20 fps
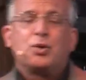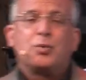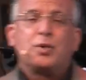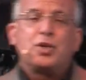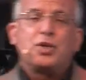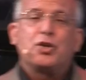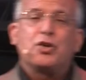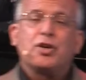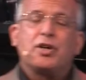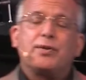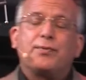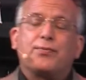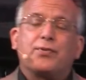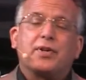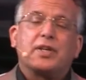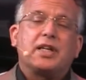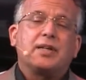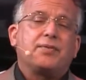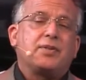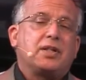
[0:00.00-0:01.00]
know, when you're
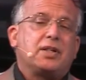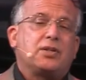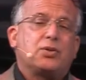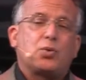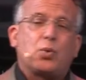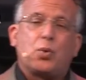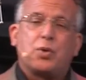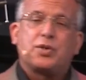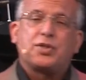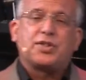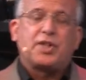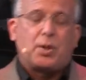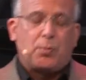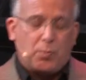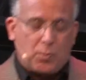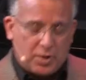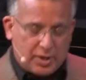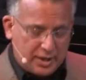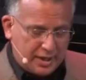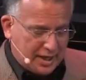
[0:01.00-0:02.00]
unforgiving towards
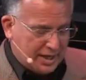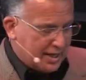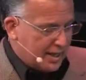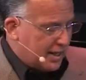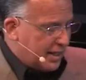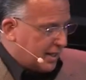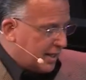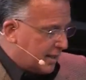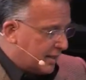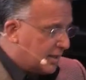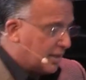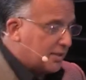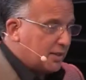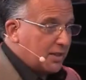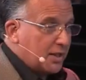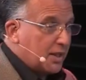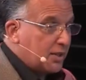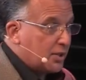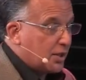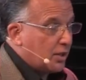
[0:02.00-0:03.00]
someone, it
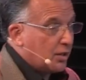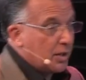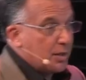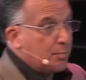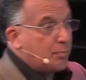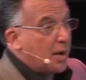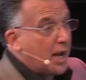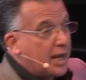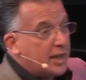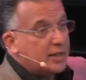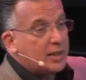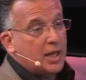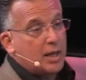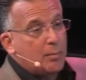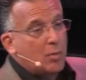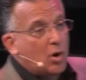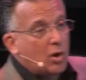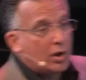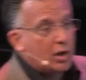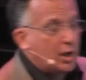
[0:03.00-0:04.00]
doesn't necessarily bind
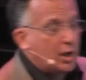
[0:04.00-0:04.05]
them all